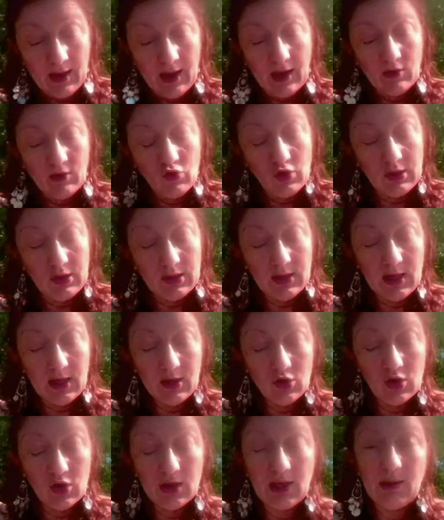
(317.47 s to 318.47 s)
and she
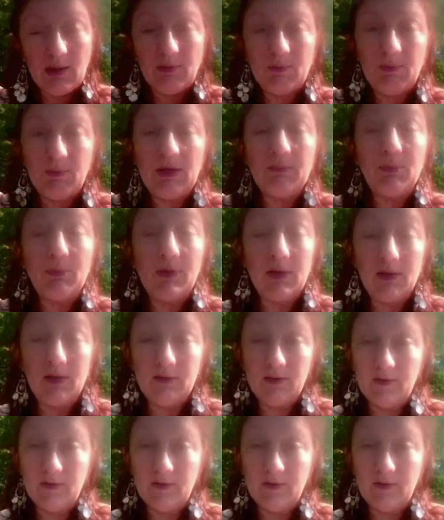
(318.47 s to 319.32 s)
thinks she keeps people at a